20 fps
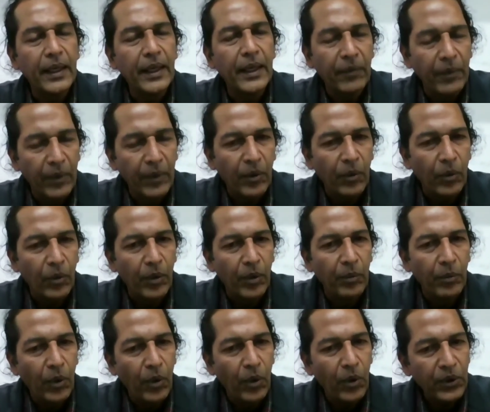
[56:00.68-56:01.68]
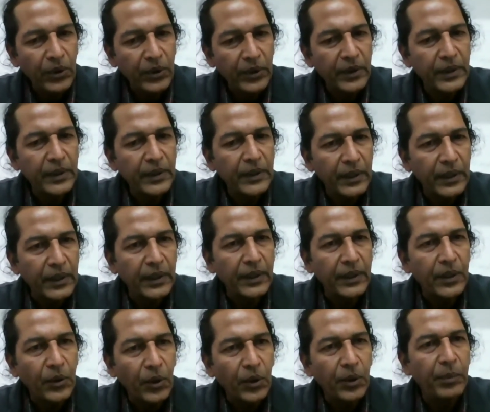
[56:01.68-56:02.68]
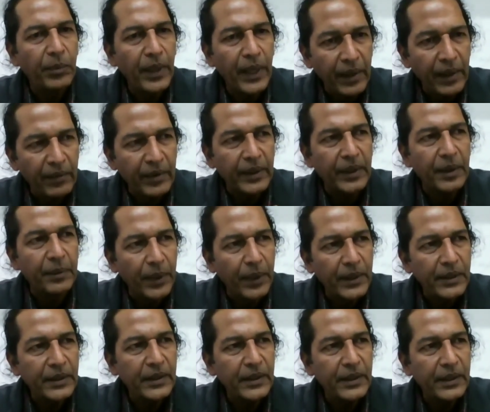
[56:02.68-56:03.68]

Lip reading: the good behavior. The personal